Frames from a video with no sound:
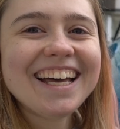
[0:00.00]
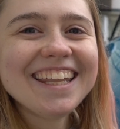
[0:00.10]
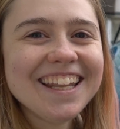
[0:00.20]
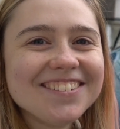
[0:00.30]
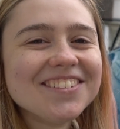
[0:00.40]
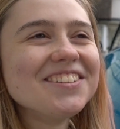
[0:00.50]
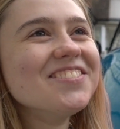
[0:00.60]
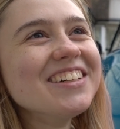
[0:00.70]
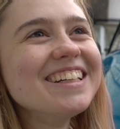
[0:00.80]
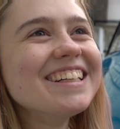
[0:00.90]
I love them.
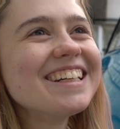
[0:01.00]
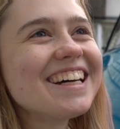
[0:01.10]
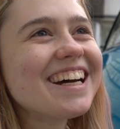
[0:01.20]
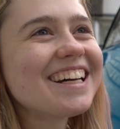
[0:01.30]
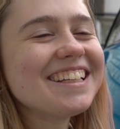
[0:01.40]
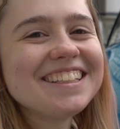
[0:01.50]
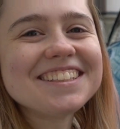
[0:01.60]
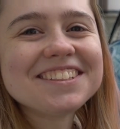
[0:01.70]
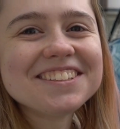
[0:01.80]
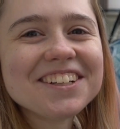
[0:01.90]
I think they're
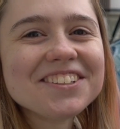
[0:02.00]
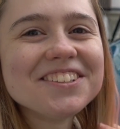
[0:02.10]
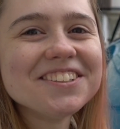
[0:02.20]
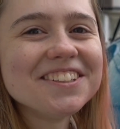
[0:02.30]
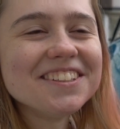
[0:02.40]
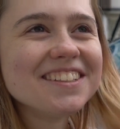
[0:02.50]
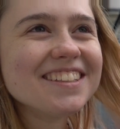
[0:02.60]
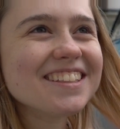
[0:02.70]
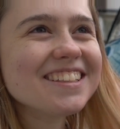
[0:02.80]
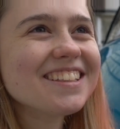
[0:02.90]
so cool.
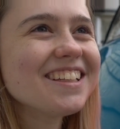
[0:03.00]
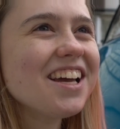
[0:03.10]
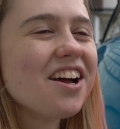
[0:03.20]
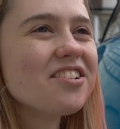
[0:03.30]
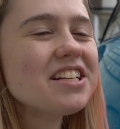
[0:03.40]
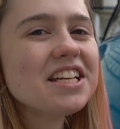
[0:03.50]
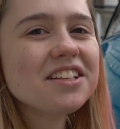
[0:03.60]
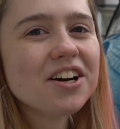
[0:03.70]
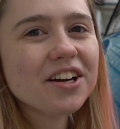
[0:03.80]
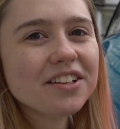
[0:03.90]
I want to take the
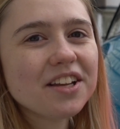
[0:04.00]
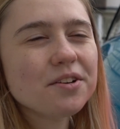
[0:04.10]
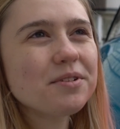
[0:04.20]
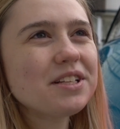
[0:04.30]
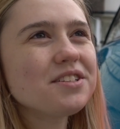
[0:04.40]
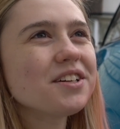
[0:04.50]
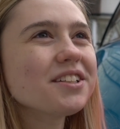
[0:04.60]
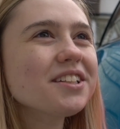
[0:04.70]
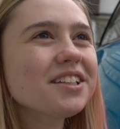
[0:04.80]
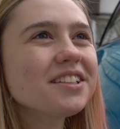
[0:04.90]
car out later when it's
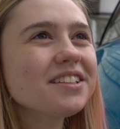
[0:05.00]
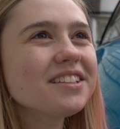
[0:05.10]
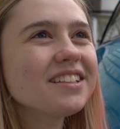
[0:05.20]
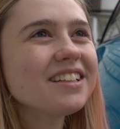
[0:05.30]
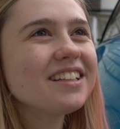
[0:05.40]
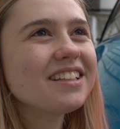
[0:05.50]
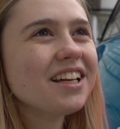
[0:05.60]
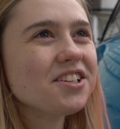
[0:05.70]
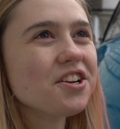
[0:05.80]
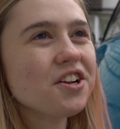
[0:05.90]
dark
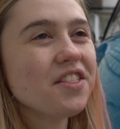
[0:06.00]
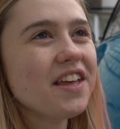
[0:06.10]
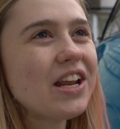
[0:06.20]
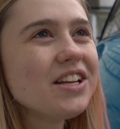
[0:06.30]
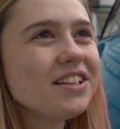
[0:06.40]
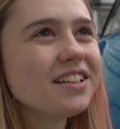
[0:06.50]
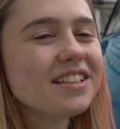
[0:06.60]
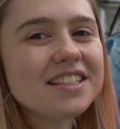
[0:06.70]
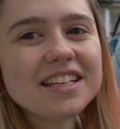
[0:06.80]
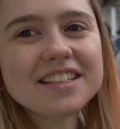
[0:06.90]
and turn it on then mm-hmm.
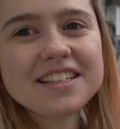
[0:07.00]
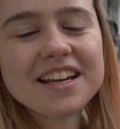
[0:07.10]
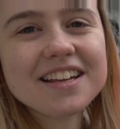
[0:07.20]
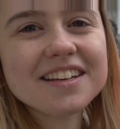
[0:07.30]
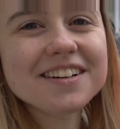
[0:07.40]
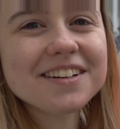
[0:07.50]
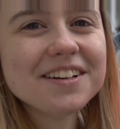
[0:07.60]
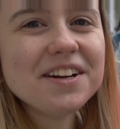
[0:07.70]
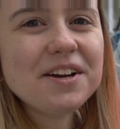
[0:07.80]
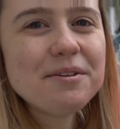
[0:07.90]
and see and see how they are.
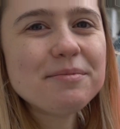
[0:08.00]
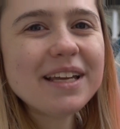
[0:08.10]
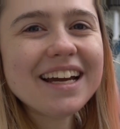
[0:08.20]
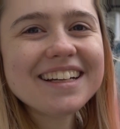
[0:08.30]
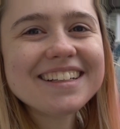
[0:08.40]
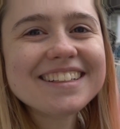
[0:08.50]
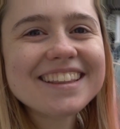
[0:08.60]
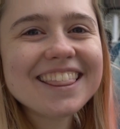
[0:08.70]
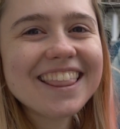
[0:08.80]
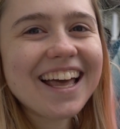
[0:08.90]
But yeah. We'll have to
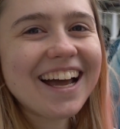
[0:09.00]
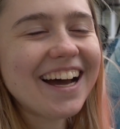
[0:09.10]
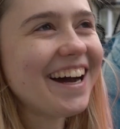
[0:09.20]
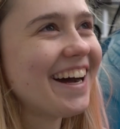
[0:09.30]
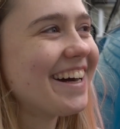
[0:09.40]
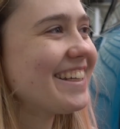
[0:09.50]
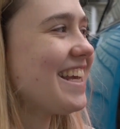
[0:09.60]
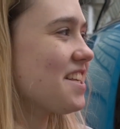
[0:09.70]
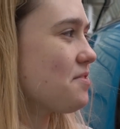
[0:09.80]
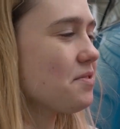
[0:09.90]
code them too.
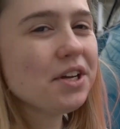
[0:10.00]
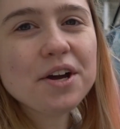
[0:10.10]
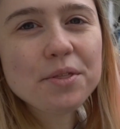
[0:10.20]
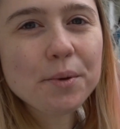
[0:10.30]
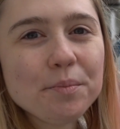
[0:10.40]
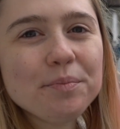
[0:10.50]
Yes, we have to code them.